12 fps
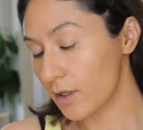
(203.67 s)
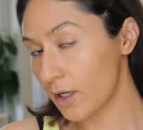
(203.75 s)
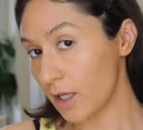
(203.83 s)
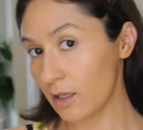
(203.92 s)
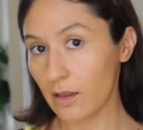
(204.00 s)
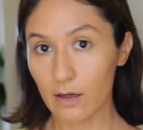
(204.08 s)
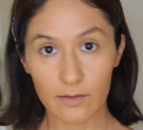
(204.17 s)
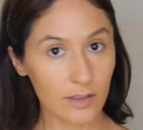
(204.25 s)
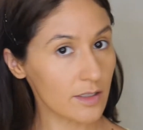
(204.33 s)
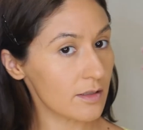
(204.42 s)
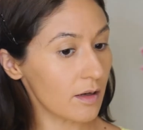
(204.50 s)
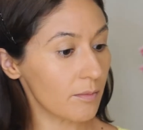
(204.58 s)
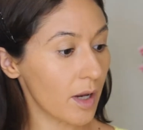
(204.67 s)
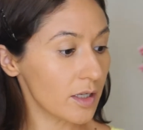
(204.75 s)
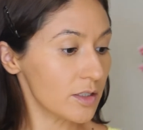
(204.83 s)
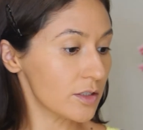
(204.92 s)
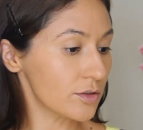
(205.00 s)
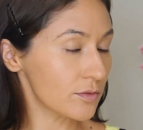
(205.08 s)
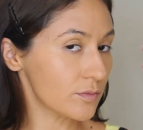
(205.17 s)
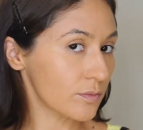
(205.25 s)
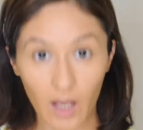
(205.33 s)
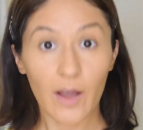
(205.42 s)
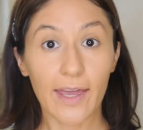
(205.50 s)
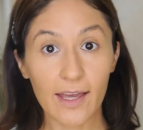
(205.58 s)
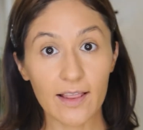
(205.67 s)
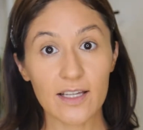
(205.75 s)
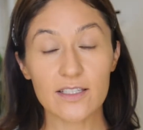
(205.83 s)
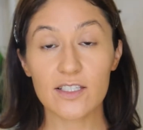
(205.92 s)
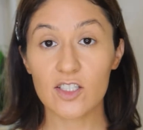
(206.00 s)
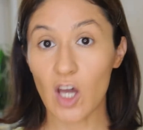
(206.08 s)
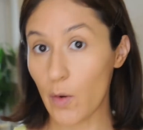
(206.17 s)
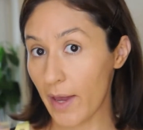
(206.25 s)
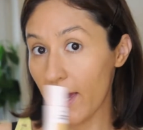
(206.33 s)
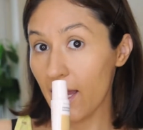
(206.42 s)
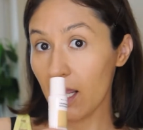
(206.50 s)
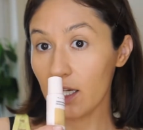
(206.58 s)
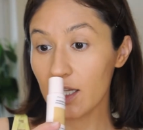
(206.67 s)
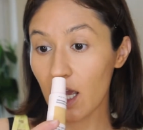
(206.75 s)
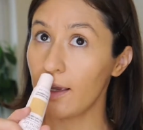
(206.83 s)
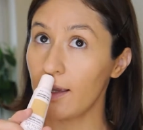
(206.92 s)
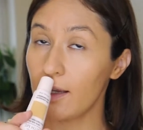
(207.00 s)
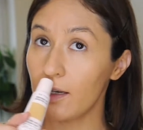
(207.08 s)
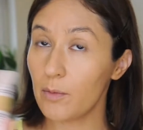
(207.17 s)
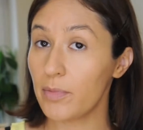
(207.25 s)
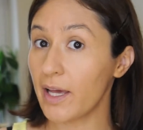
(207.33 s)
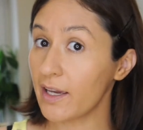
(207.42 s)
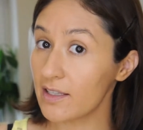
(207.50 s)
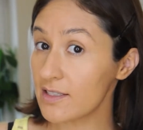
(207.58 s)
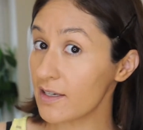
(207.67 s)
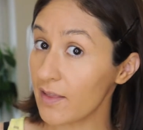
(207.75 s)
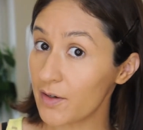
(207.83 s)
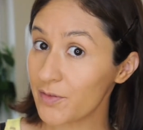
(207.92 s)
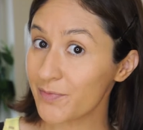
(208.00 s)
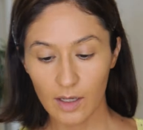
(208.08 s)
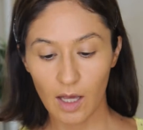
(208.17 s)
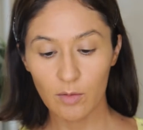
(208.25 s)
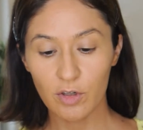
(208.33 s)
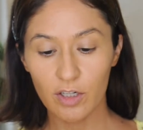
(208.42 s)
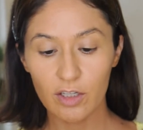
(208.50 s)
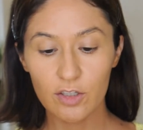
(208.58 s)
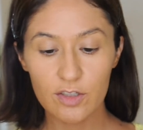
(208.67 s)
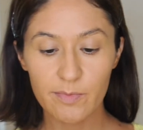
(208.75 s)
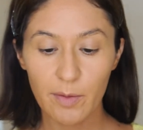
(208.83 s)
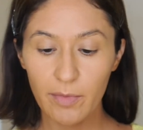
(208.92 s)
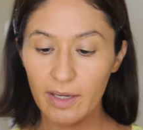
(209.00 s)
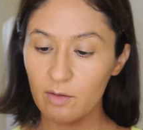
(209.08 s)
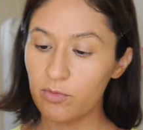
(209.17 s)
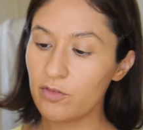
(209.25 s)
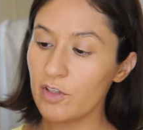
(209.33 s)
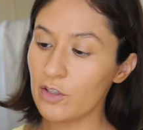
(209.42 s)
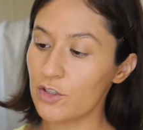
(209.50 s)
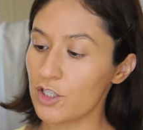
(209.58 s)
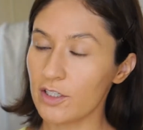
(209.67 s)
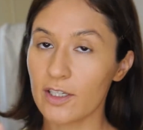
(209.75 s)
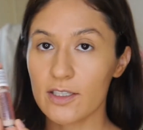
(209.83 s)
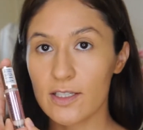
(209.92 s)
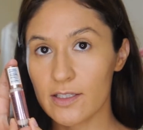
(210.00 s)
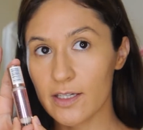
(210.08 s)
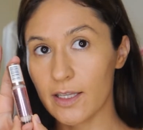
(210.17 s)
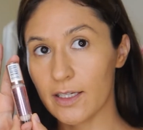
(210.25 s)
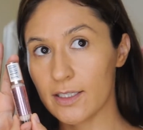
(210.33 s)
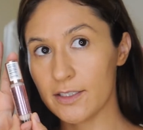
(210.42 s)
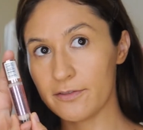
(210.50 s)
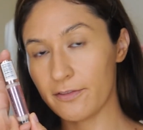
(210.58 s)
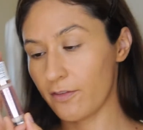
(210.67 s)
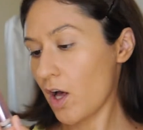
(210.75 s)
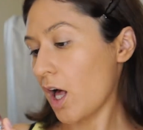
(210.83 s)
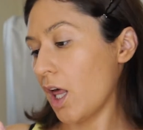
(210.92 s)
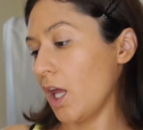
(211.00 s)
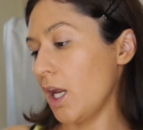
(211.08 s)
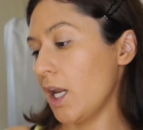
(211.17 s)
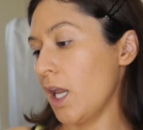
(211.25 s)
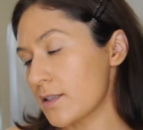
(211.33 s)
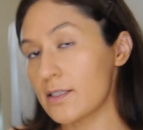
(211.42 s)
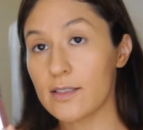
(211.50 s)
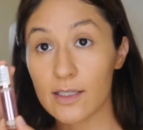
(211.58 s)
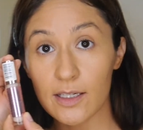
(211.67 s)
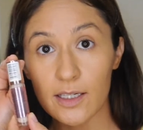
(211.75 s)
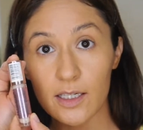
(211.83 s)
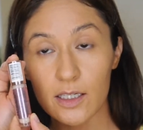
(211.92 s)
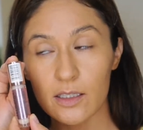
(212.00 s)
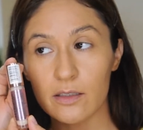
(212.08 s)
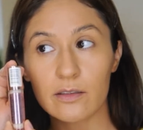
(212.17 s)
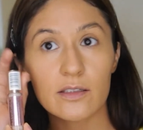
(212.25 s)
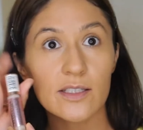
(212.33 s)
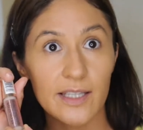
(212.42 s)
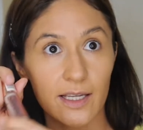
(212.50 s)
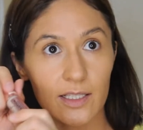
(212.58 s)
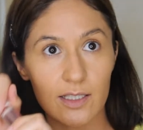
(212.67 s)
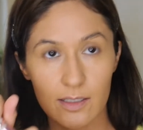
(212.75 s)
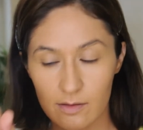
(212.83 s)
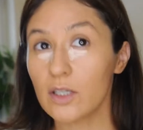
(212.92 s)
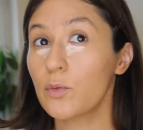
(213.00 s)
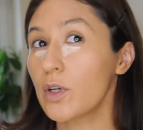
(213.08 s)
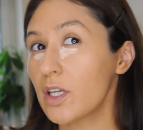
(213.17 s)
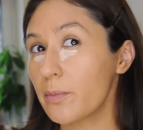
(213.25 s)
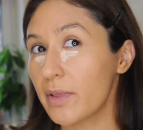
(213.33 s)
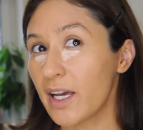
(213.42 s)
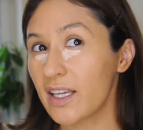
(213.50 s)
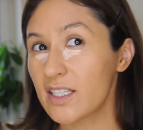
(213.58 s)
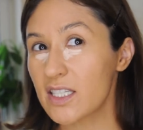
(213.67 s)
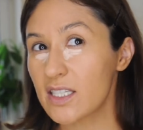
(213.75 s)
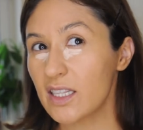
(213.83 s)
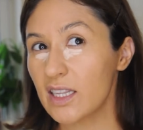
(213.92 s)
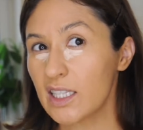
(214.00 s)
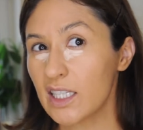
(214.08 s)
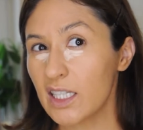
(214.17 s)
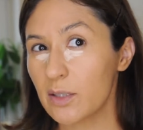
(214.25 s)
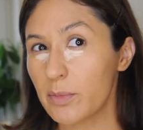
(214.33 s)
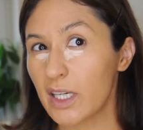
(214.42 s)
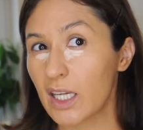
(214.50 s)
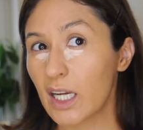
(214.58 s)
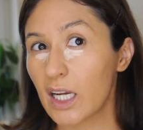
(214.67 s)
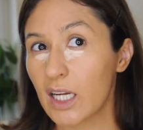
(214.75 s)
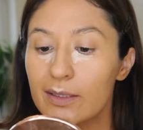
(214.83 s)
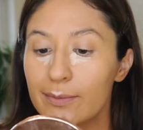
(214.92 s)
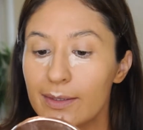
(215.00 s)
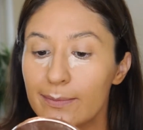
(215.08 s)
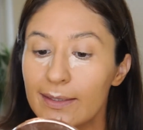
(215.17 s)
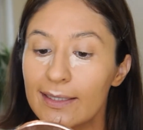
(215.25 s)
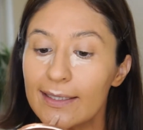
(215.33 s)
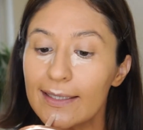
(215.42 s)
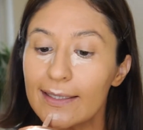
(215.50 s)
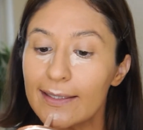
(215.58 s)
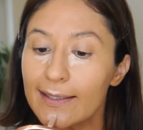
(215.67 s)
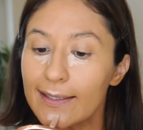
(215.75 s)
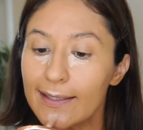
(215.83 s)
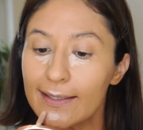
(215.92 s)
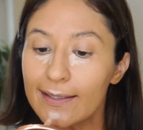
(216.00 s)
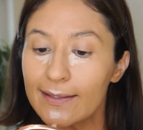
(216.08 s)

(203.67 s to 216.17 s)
I love it so much. Okay, let's go ahead and apply concealer. I'm gonna use my Makeup Revolution Concealing Define C6. I want to apply just a little bit, maybe here.